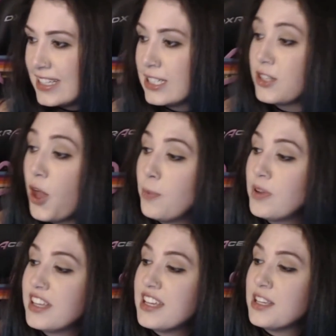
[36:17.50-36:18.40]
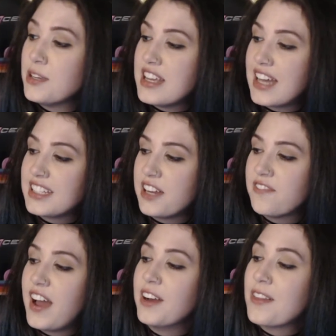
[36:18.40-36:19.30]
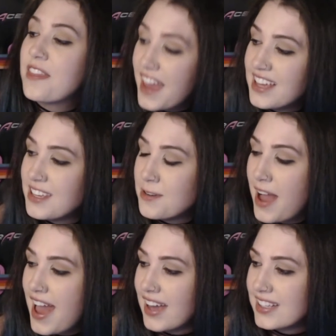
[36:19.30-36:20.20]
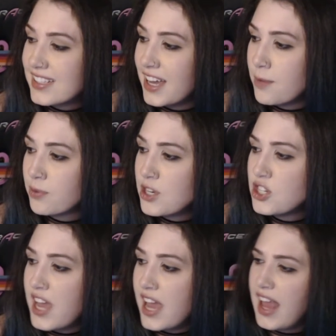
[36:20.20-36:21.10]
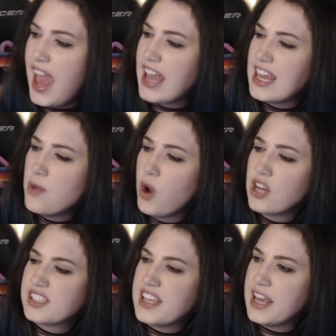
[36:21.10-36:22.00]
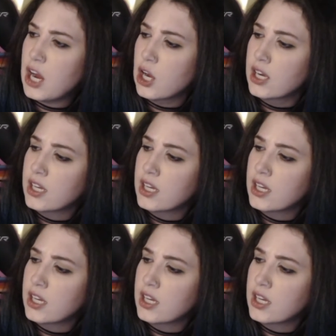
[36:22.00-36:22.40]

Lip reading: Globally unique identifier. Thank you, Hex. I appreciate it. Hey, he works here.